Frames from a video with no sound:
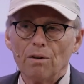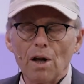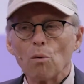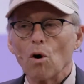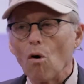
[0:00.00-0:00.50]

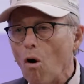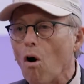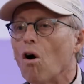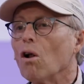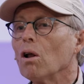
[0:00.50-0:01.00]
They were
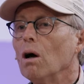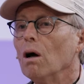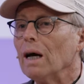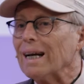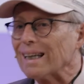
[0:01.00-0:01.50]
all
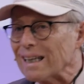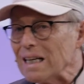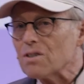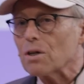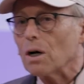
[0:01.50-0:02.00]
at
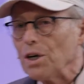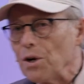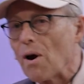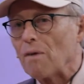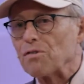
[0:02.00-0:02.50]
least a
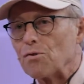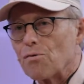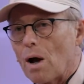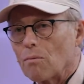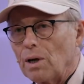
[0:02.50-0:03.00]
year after
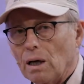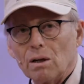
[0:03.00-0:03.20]
drowning,